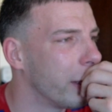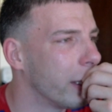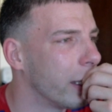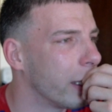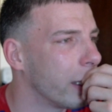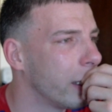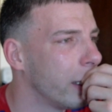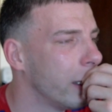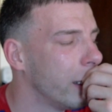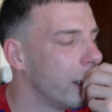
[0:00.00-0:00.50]
me
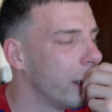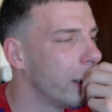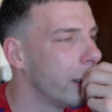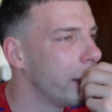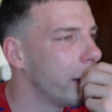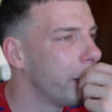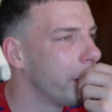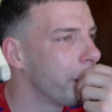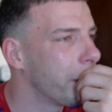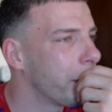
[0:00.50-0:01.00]
like
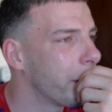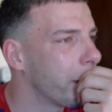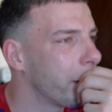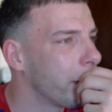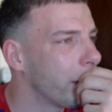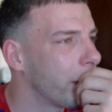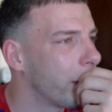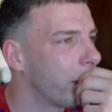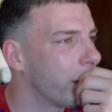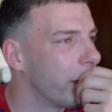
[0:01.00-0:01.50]

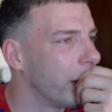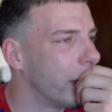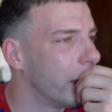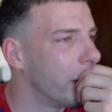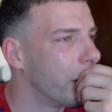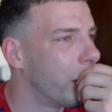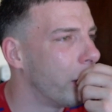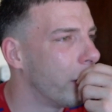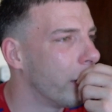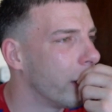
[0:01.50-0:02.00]
3
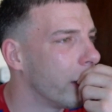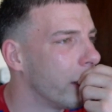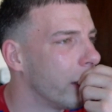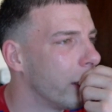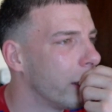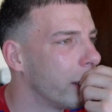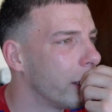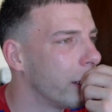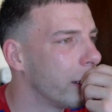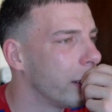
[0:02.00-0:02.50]
in the
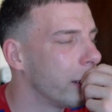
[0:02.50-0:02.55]
morning,